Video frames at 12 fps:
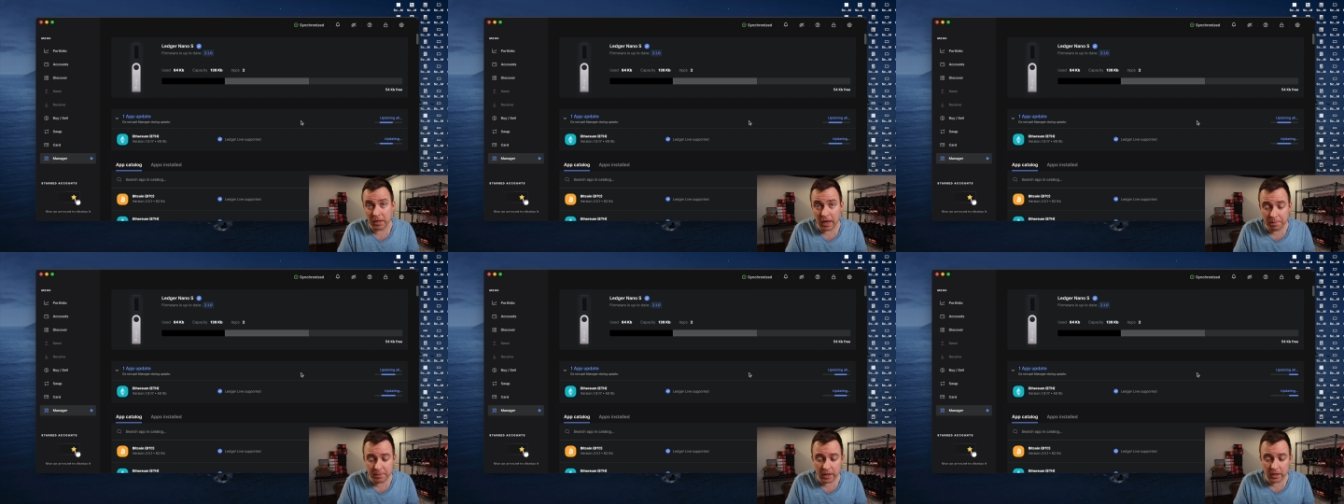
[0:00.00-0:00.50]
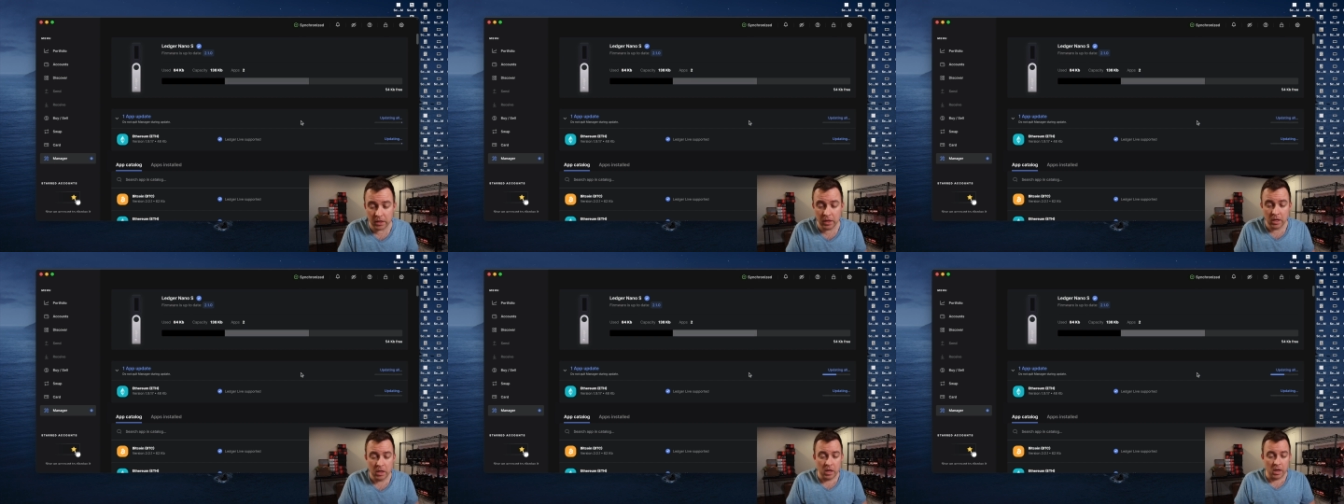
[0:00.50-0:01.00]
to be
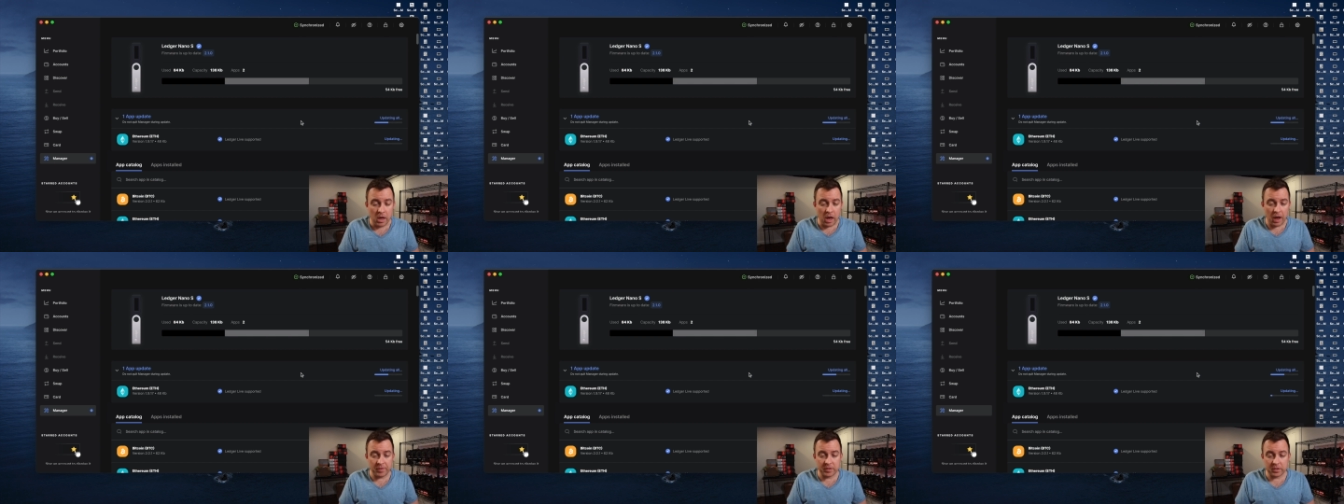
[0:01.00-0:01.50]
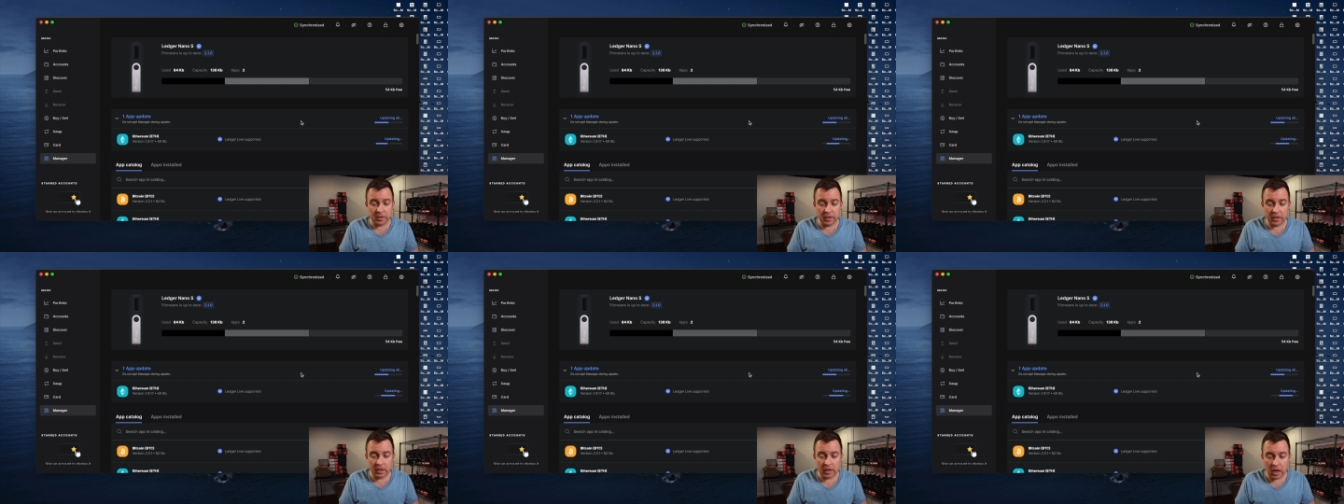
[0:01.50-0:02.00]
updated.
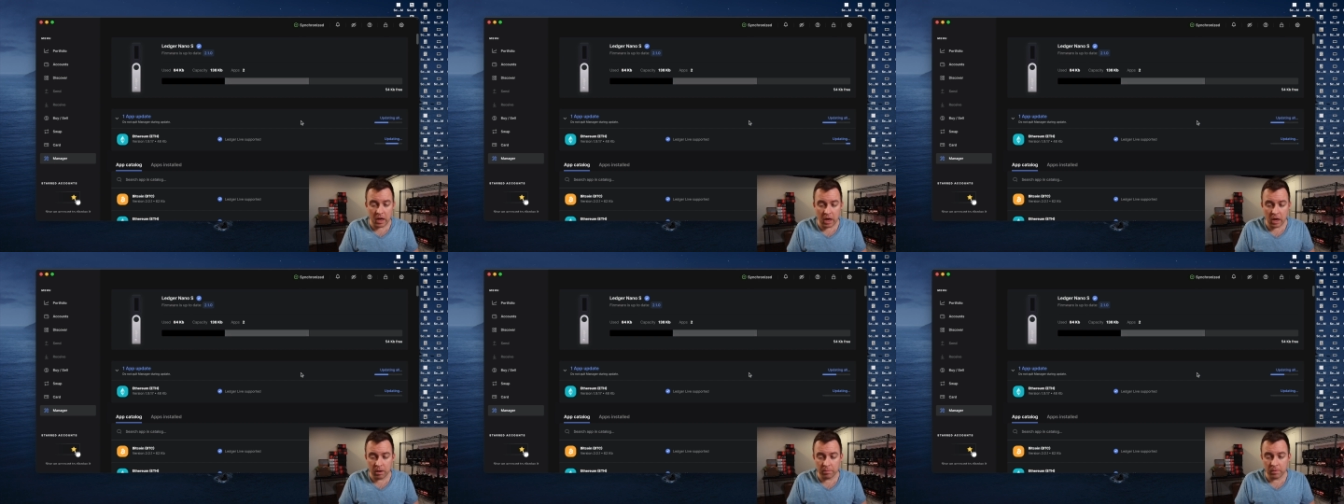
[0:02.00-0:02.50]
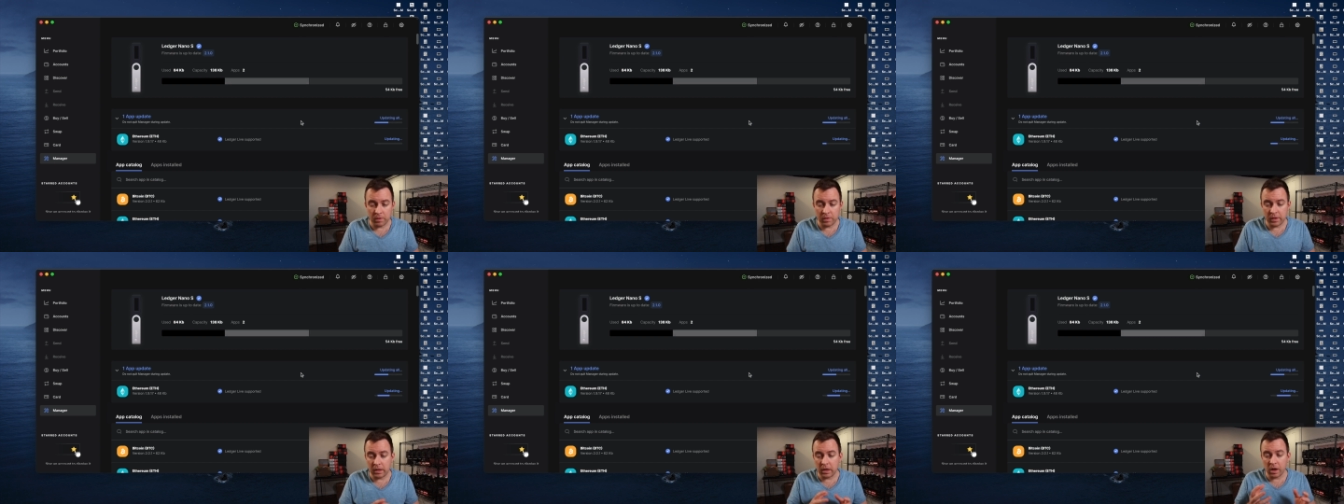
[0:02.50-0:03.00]
Obviously,
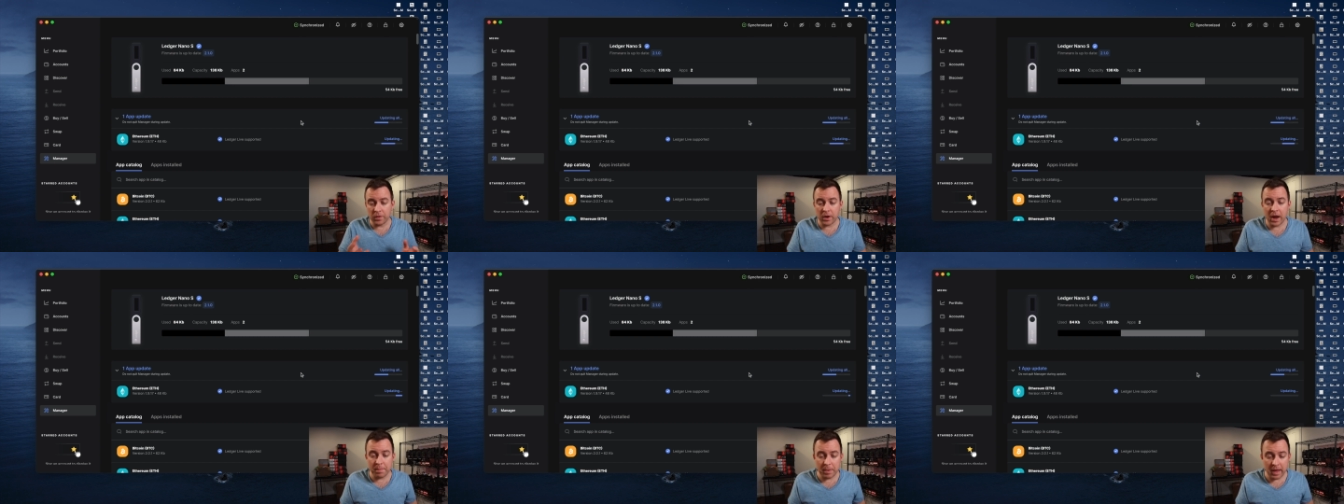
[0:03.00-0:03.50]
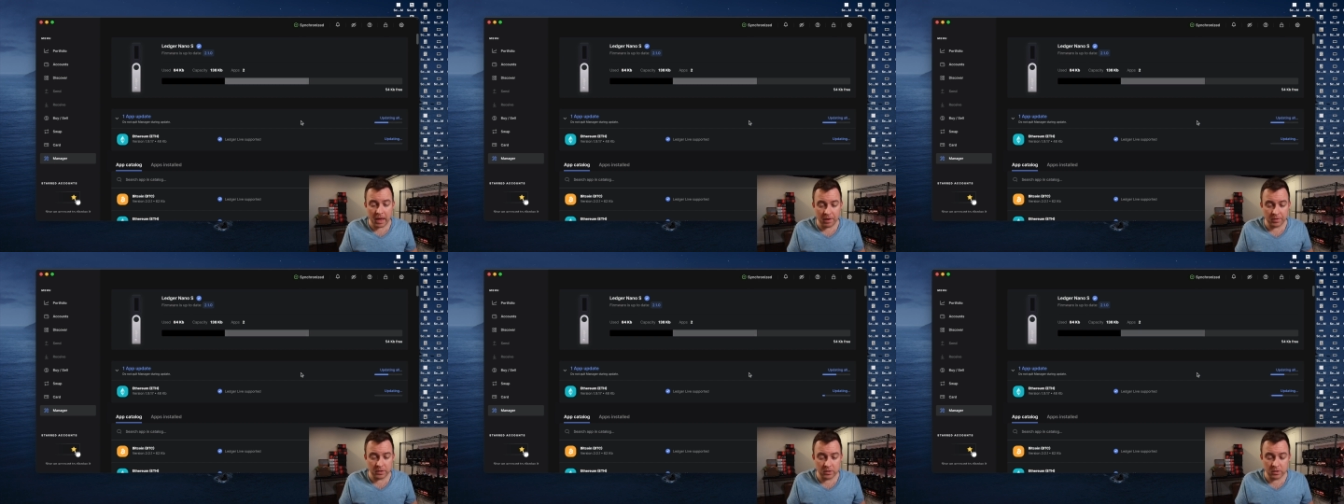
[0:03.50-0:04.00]
the other app I
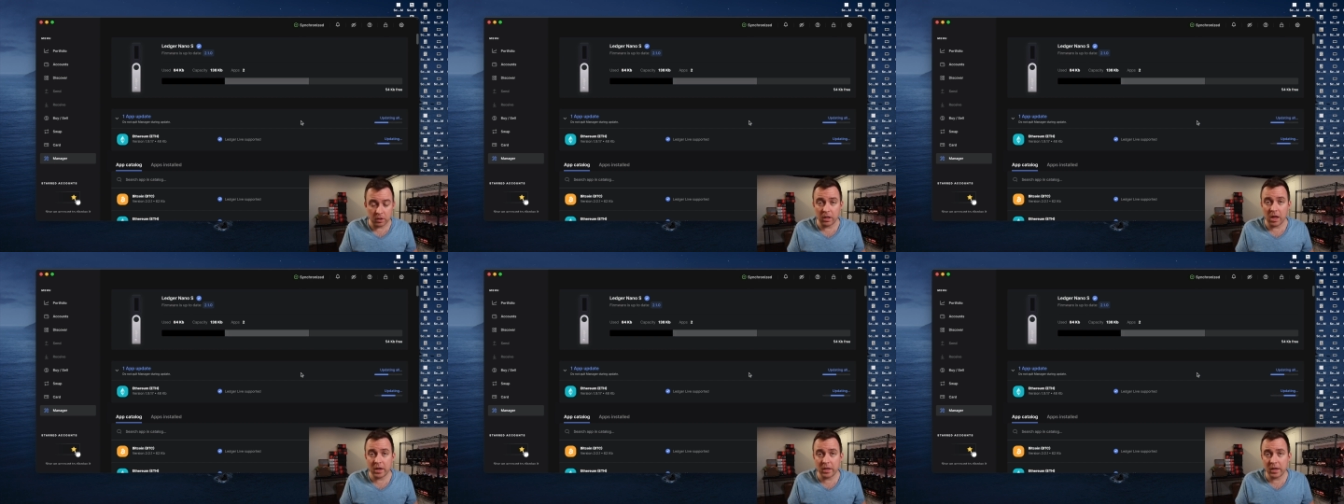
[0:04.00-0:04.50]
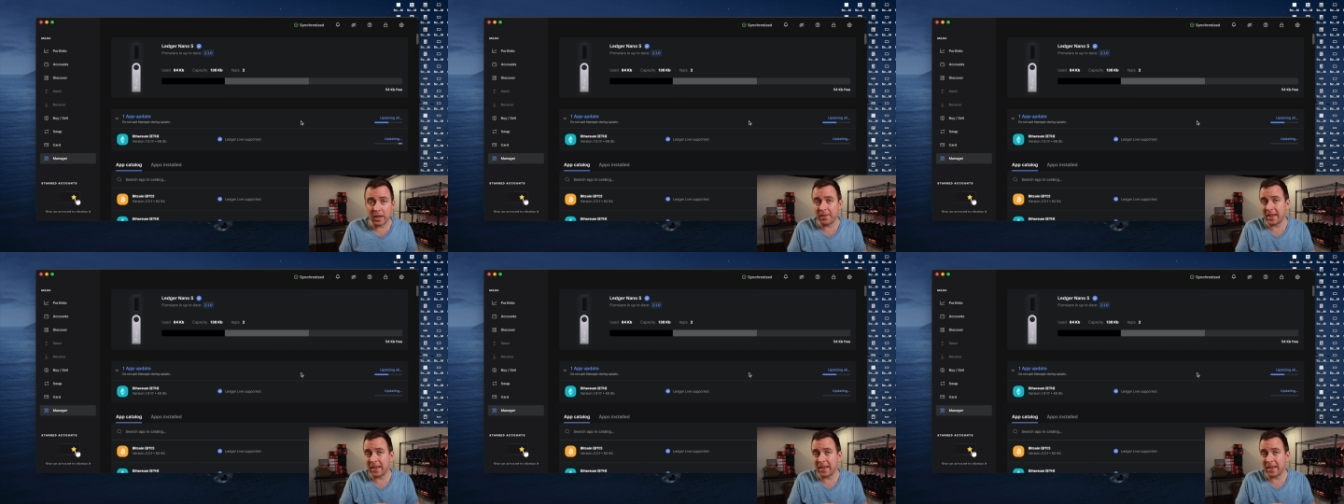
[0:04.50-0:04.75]
have is Solana,